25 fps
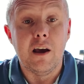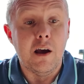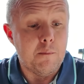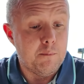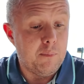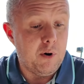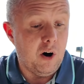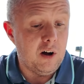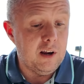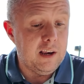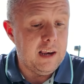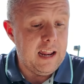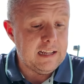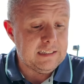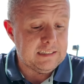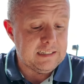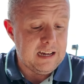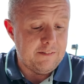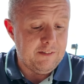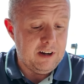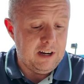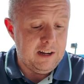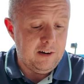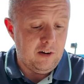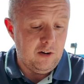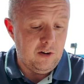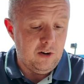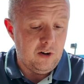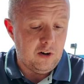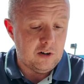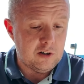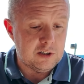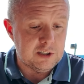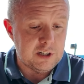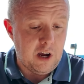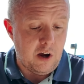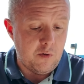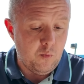But let's have a little
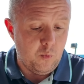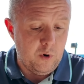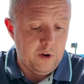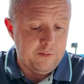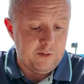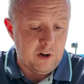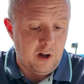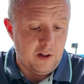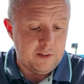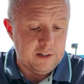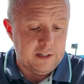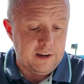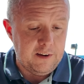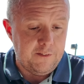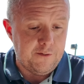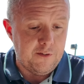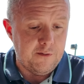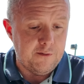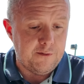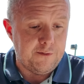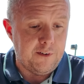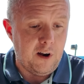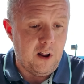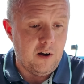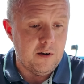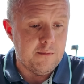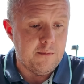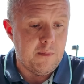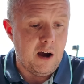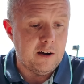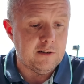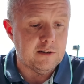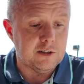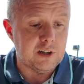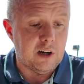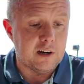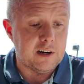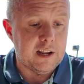look. So we've got the different flight
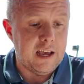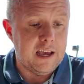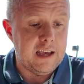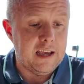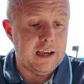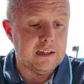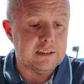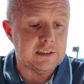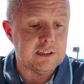modes on here.